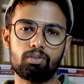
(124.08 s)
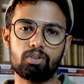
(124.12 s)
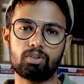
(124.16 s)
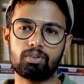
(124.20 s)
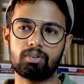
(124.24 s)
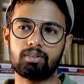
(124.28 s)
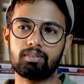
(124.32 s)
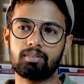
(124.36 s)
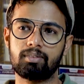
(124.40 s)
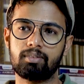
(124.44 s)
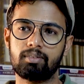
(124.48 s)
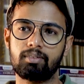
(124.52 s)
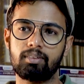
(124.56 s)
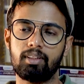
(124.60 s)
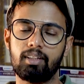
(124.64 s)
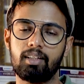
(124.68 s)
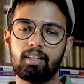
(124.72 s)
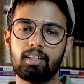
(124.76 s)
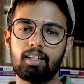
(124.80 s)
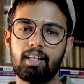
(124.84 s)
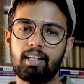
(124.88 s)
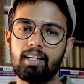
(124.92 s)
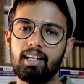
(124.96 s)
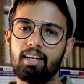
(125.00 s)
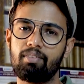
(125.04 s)
was
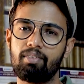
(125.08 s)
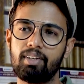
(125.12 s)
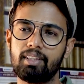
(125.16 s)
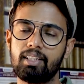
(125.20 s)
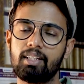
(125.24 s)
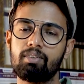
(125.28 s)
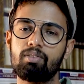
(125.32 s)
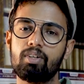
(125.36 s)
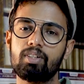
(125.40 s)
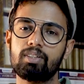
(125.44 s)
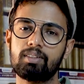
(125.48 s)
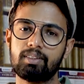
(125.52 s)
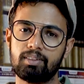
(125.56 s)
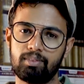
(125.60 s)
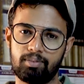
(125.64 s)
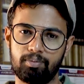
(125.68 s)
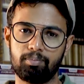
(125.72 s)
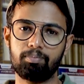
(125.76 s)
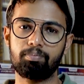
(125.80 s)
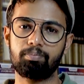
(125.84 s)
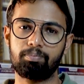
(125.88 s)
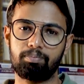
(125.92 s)
there, and everything was